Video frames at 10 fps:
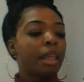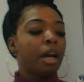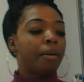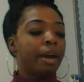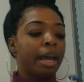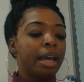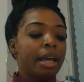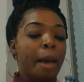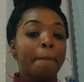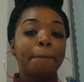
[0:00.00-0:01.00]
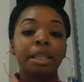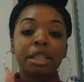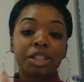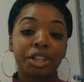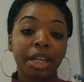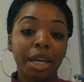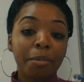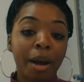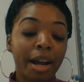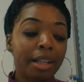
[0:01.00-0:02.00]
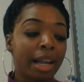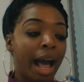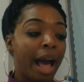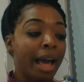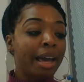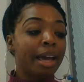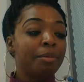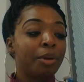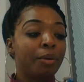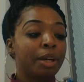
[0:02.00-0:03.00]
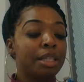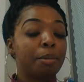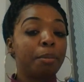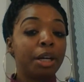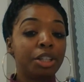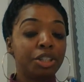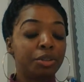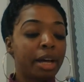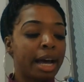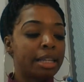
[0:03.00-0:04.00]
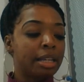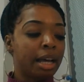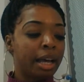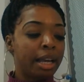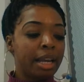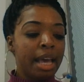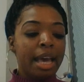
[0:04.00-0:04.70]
All right, but the tricky part that I am going to push you guys on